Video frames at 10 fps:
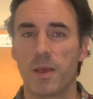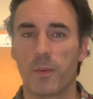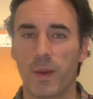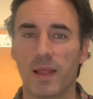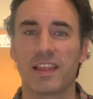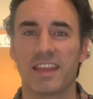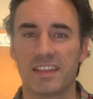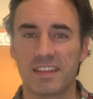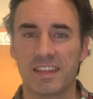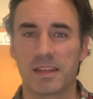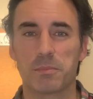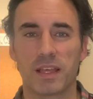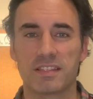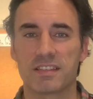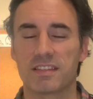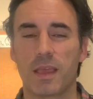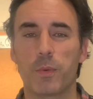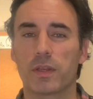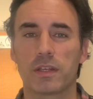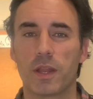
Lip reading: well hidden in places they wouldn't